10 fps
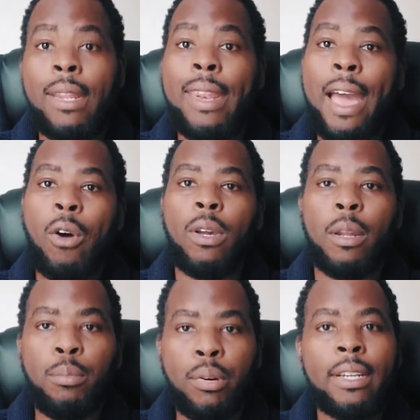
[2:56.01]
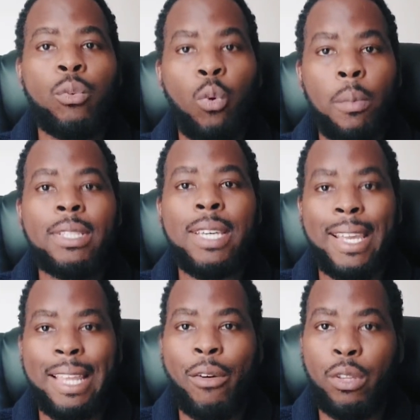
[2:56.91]
Now, can pregnant women take
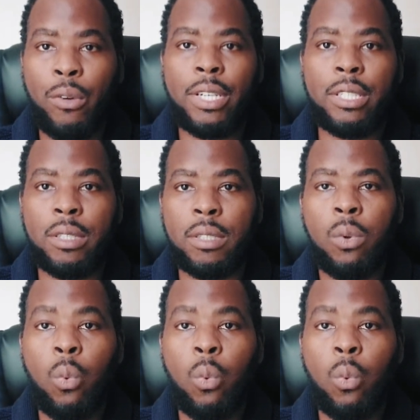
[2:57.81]
daridorexant?